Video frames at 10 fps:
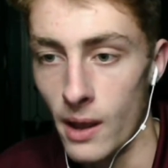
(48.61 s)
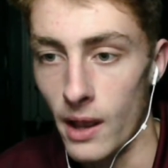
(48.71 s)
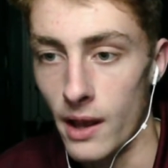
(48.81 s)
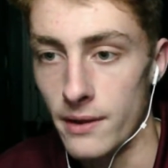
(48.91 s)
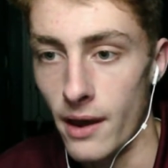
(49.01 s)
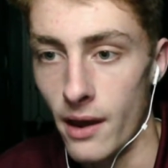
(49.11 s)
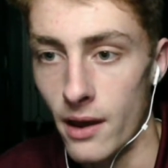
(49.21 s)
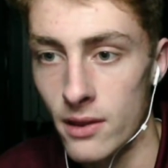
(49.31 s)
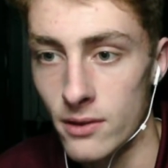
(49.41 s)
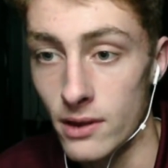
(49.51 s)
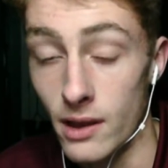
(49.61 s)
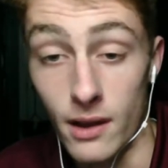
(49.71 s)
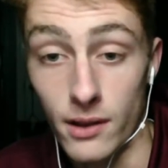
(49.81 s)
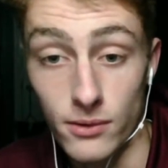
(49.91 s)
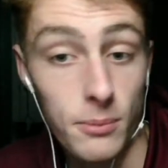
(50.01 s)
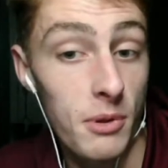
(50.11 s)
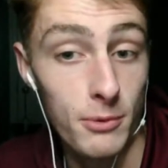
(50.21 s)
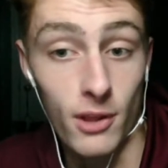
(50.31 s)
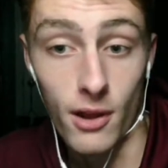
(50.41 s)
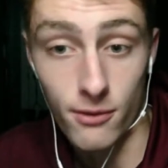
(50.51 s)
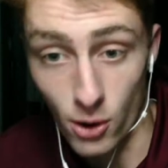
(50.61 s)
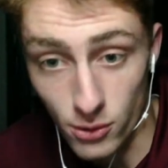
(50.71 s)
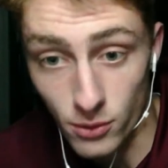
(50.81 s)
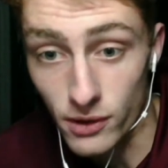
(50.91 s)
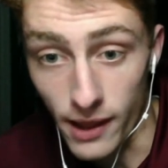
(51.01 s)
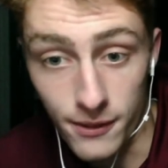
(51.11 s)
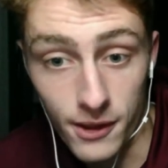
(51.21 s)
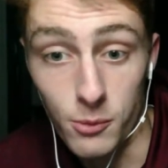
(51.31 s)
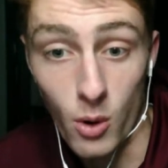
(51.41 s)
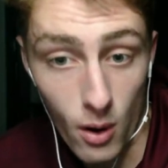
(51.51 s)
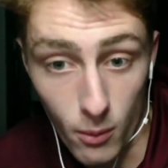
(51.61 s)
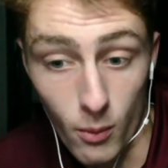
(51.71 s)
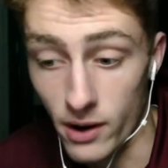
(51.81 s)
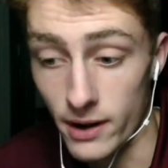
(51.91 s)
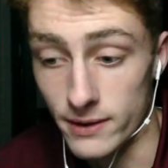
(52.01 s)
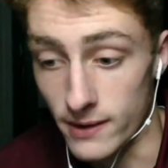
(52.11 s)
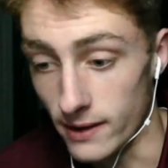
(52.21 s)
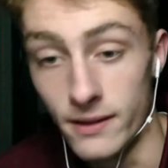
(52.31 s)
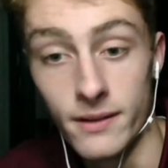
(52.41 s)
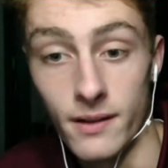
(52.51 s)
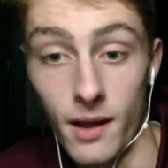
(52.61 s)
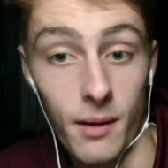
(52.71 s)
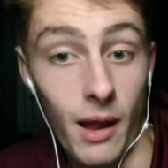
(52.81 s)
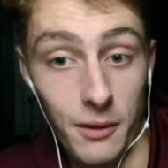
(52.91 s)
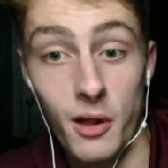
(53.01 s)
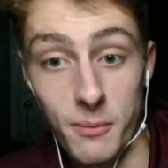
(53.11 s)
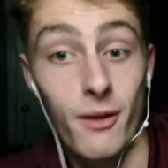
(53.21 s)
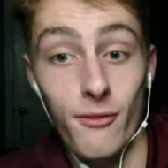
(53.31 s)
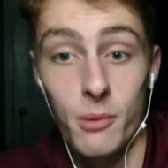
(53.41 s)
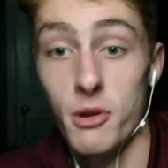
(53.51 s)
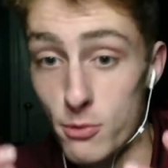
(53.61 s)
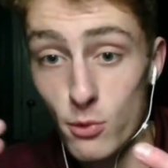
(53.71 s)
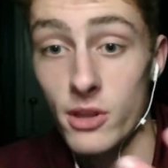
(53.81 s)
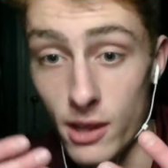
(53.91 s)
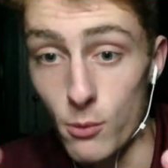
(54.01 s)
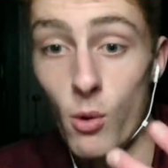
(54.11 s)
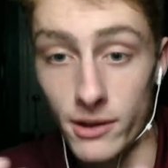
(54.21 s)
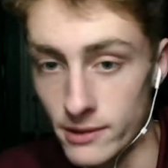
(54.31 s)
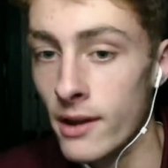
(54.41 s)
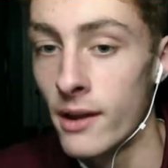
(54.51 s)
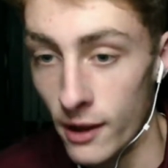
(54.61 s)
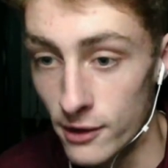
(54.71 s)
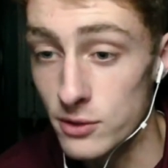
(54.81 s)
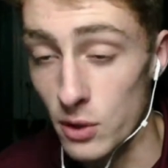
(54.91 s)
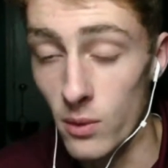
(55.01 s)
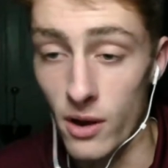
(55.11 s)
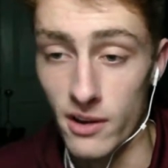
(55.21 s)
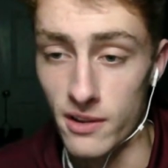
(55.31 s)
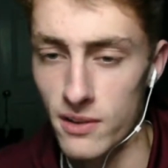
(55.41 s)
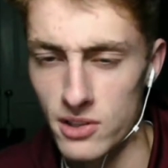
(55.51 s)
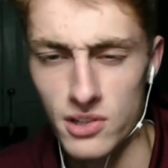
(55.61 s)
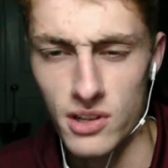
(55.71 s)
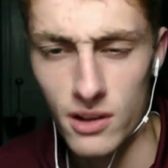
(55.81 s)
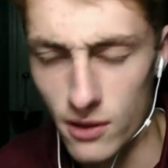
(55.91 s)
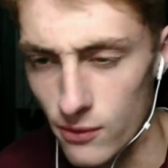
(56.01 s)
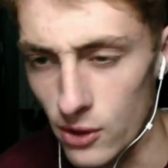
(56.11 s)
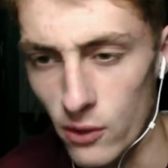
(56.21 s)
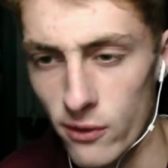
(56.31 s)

And uh, yeah, I, people love Cartoon Cat. That, wh- what can I say? uh, how I'm giving the people what they want. So uh, let's just get into the video.